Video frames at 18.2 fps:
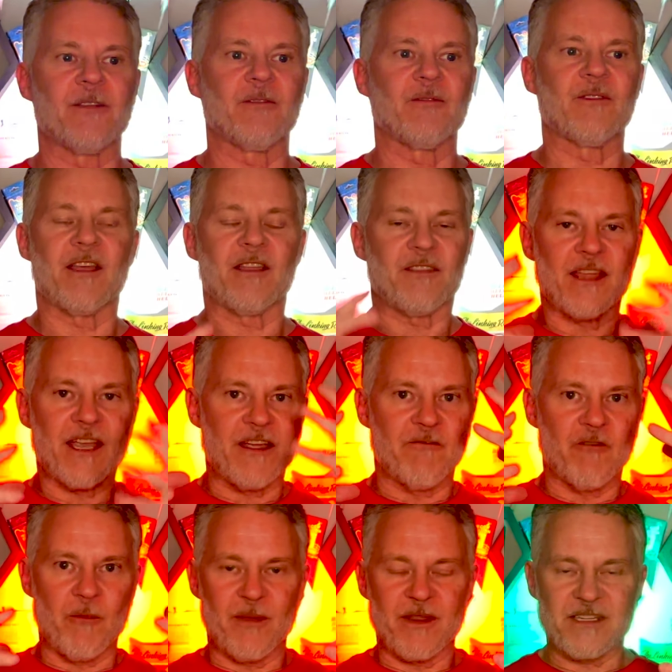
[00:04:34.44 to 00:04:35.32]
they think
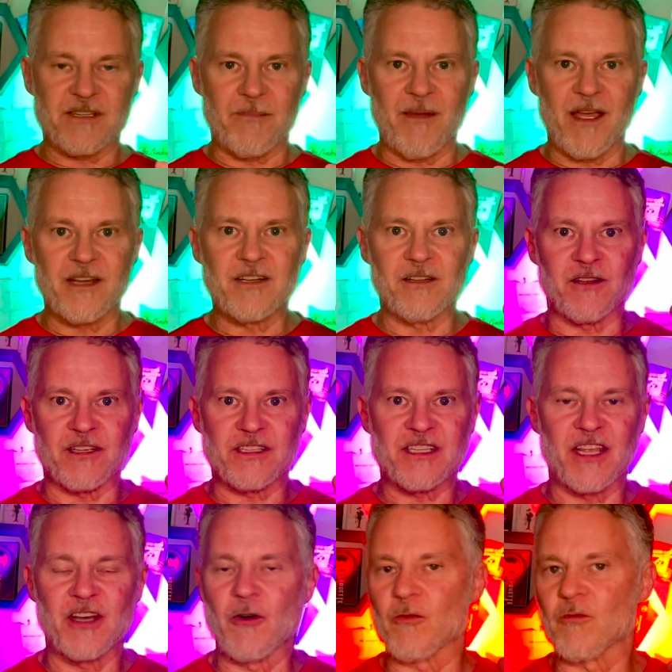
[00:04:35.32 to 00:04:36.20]
of him as a mentalist.
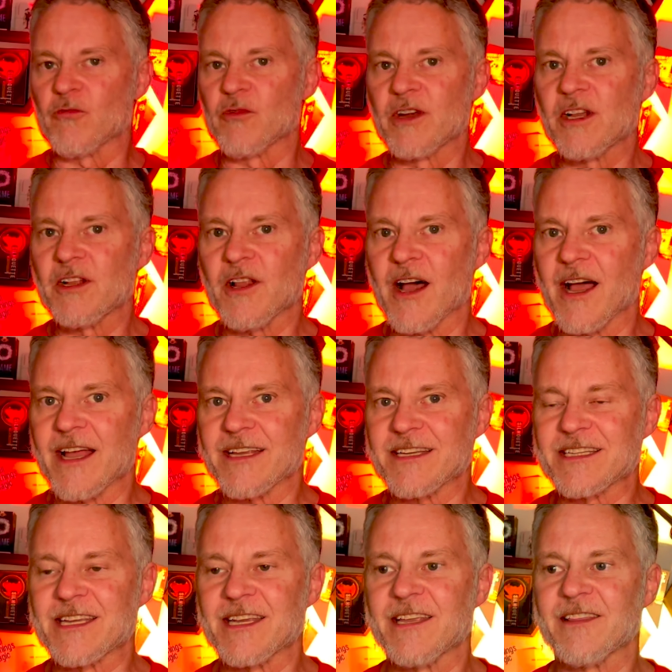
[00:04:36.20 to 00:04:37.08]
They don't
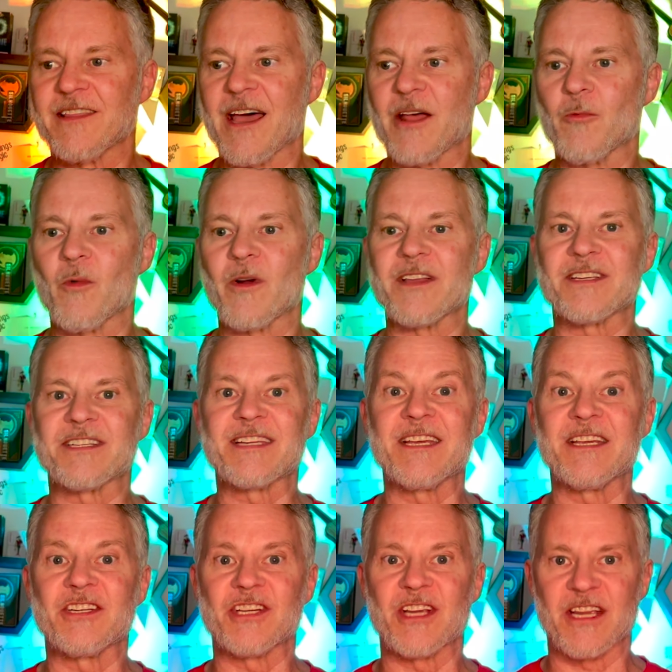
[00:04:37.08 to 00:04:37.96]
realize that what he's
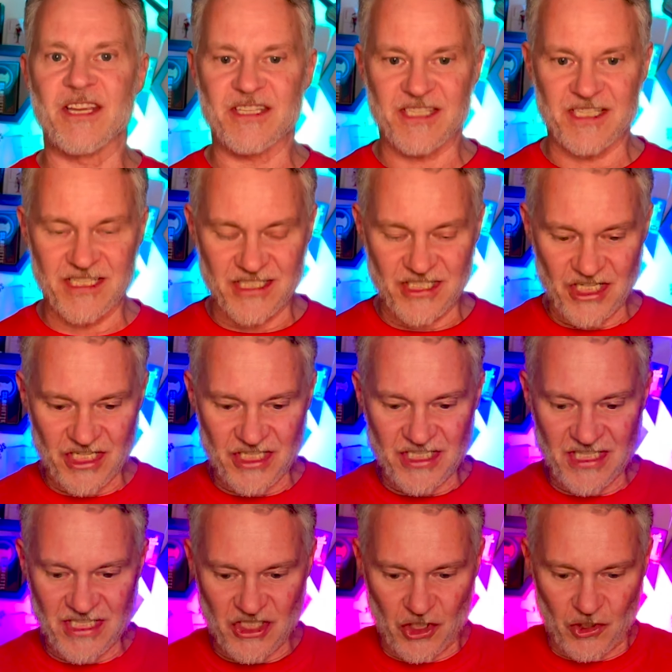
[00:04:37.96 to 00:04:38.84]
teaching is
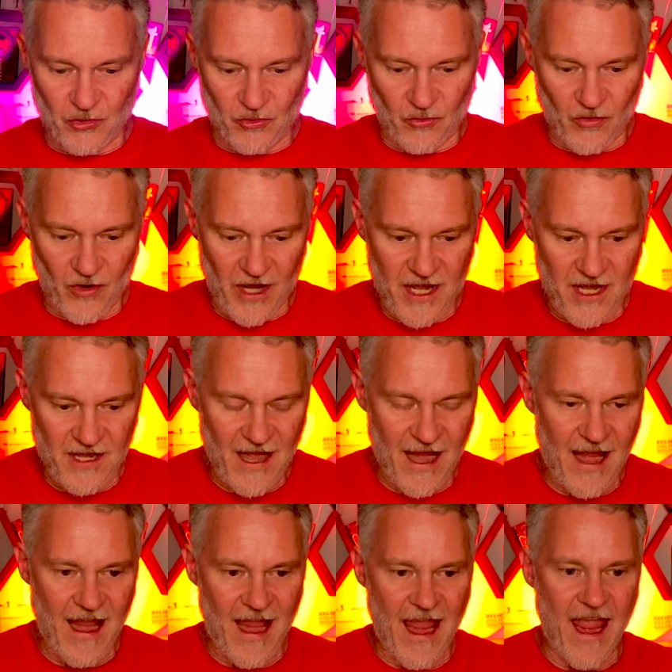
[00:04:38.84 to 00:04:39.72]
just these great
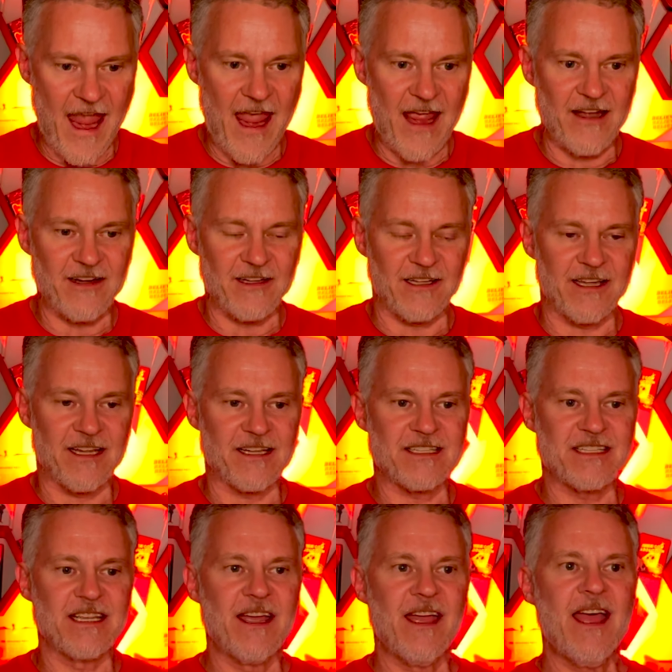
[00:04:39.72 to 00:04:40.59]

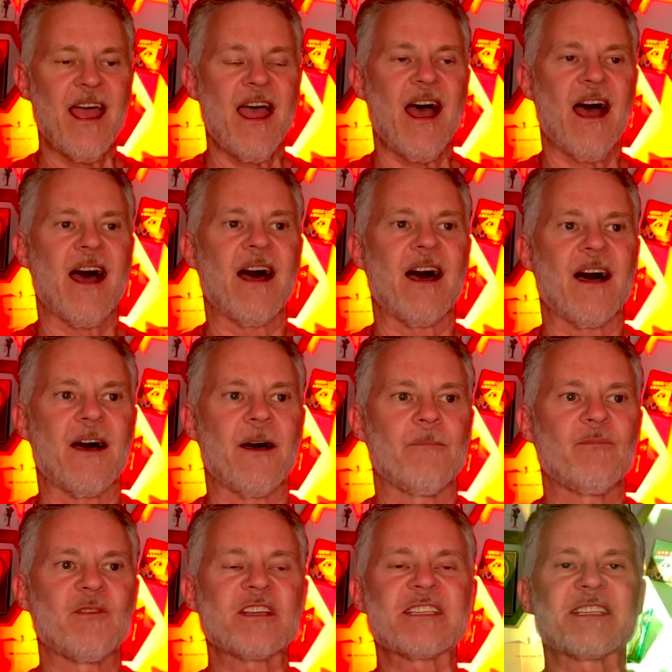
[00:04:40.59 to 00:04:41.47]
handlings.
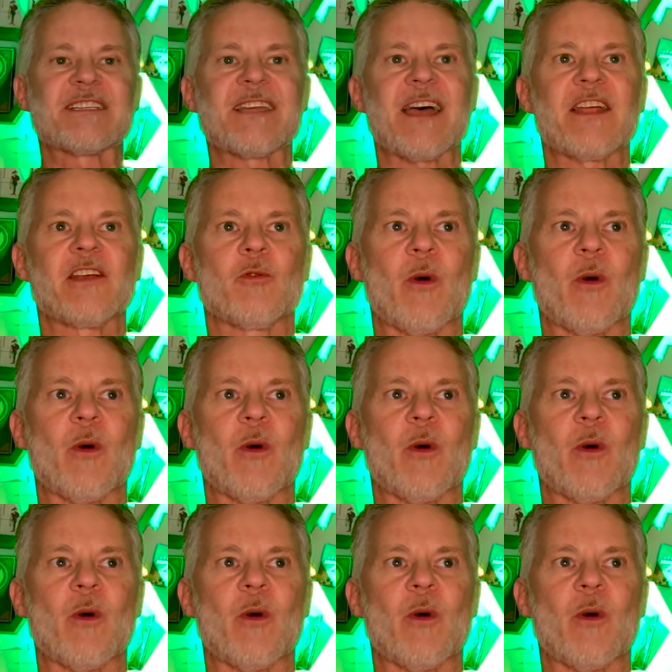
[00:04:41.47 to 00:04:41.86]
And this is Tidal